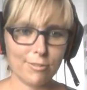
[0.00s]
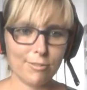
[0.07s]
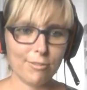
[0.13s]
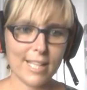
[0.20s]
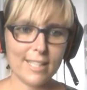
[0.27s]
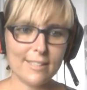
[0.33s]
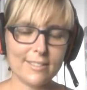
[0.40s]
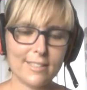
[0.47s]

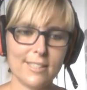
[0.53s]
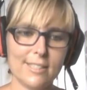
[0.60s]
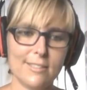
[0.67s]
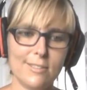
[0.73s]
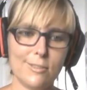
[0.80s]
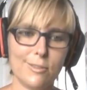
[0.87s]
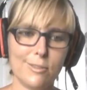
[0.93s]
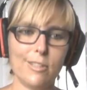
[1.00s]

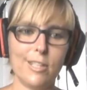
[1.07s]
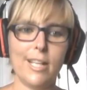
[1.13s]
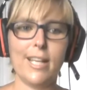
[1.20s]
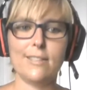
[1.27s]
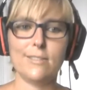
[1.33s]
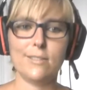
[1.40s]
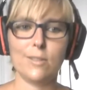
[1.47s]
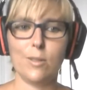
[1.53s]
racist or
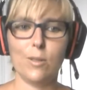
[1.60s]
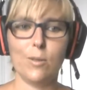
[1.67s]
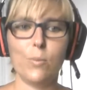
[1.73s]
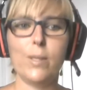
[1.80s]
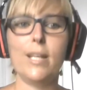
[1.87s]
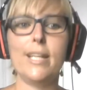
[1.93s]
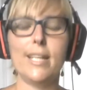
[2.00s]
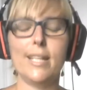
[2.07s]
less uh,
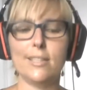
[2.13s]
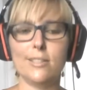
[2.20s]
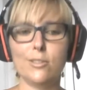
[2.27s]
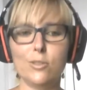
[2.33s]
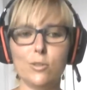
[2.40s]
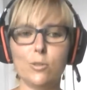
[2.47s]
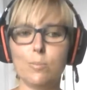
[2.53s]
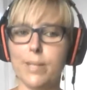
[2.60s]
willing
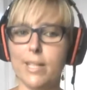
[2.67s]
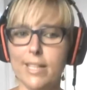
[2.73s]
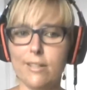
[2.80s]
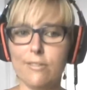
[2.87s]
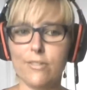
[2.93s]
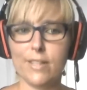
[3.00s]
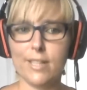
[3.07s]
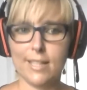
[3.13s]
to
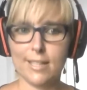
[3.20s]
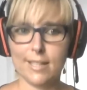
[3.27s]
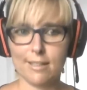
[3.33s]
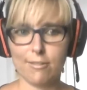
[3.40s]
believe in